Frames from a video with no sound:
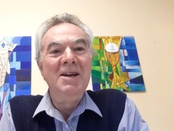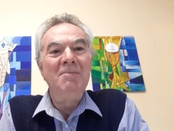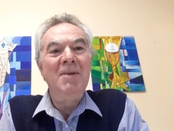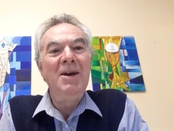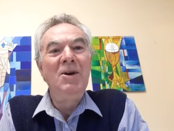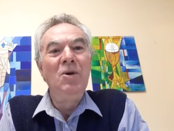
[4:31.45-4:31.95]

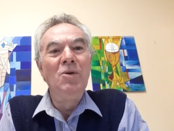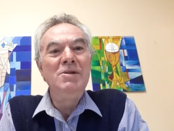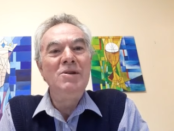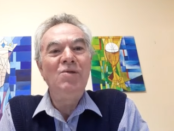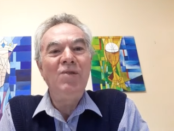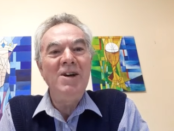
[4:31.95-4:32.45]
may He cause
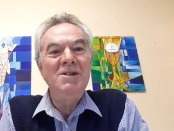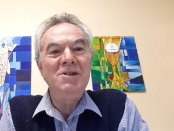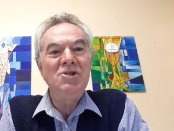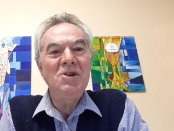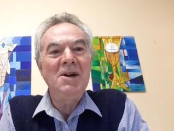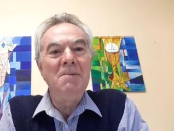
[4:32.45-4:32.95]
His face to
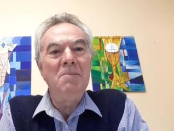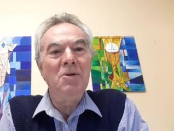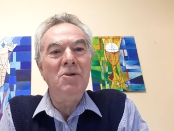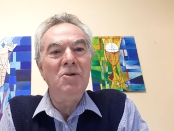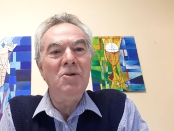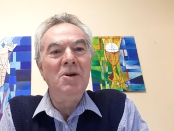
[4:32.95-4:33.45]
shine
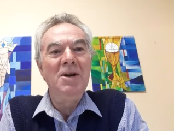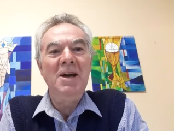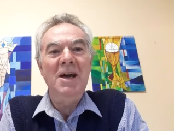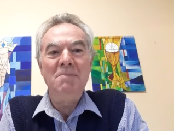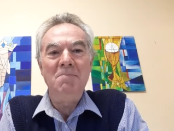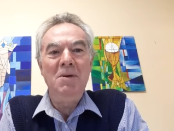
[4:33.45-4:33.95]
upon you,
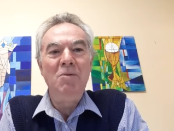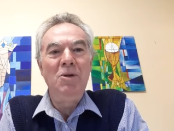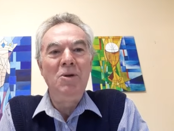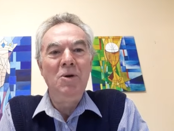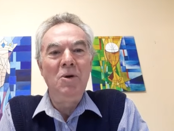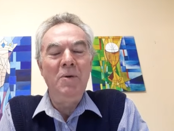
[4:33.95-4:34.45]
and be
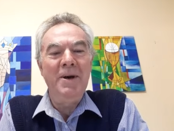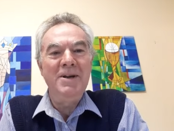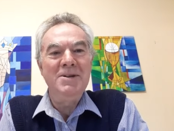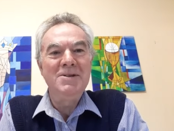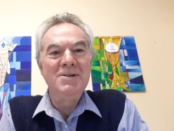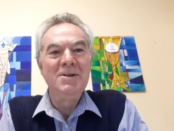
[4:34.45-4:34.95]
with you
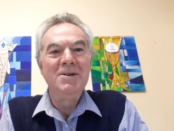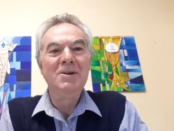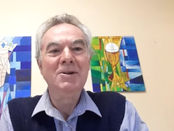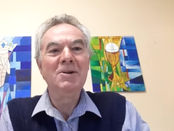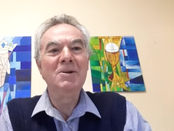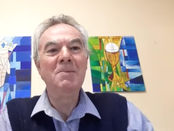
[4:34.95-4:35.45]
always.
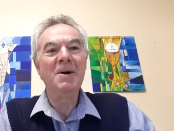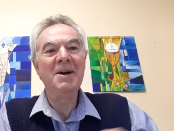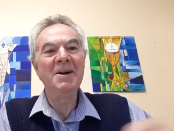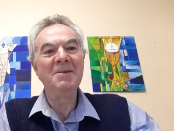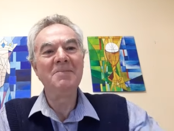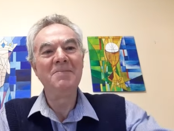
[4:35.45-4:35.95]
Goodbye.